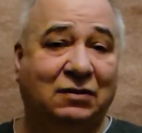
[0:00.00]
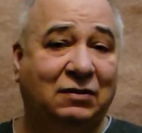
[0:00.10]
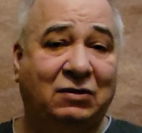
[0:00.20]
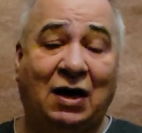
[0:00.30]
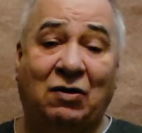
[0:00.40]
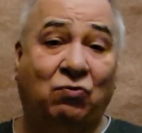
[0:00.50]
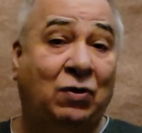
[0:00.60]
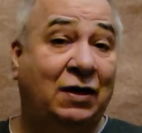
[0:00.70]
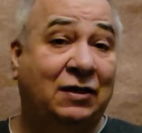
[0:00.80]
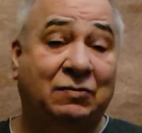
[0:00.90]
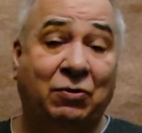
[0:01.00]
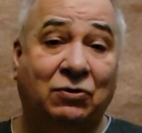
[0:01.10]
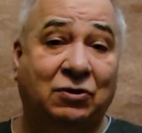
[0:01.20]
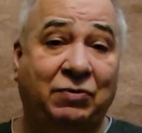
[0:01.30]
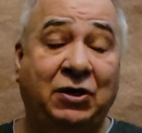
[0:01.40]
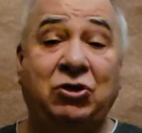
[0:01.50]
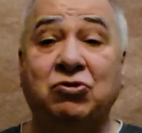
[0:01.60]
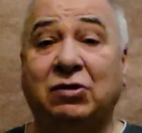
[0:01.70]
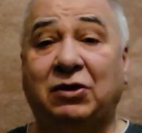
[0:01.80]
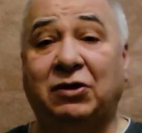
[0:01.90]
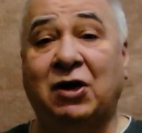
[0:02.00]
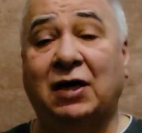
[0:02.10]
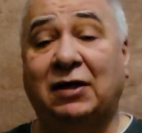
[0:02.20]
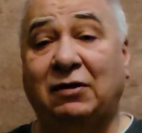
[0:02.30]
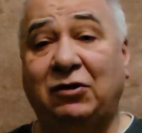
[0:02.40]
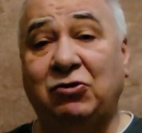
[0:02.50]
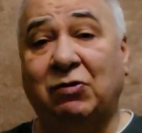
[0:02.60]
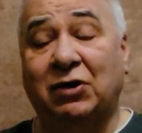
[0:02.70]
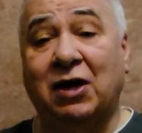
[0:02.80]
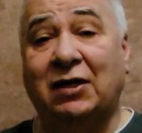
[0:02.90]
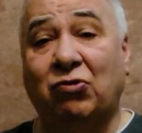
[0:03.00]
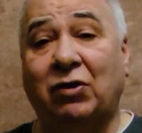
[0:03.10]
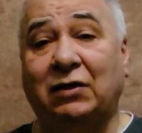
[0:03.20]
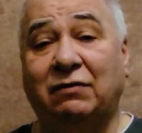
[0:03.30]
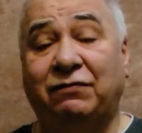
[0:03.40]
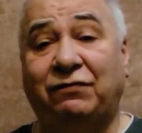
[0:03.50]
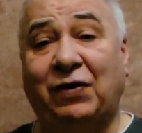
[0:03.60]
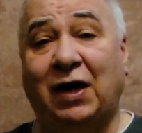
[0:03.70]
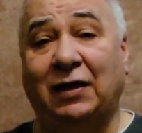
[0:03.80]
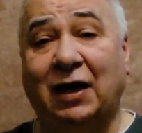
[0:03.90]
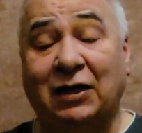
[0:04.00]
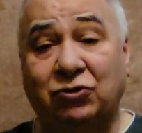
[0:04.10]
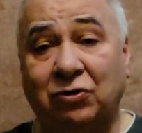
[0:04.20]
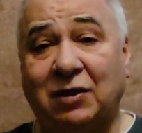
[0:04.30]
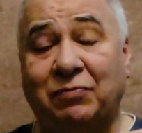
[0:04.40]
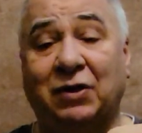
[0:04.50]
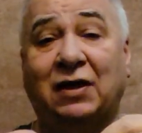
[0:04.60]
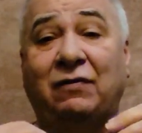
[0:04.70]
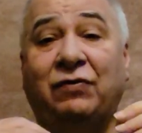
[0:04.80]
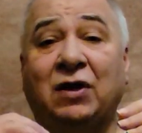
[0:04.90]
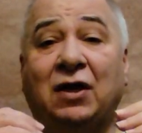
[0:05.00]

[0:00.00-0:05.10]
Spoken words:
what it's supposed to be. You are not going to find, I truly believe,